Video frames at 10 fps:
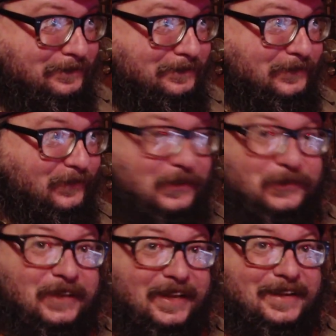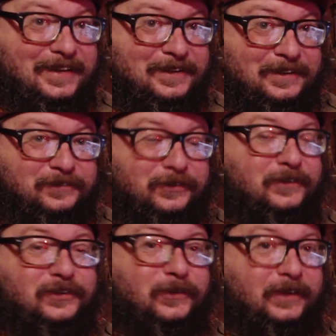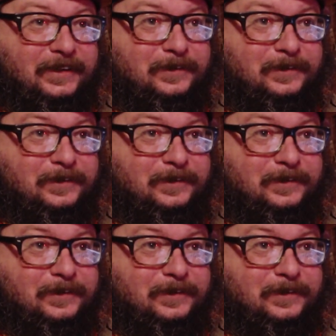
where you lay for eternity,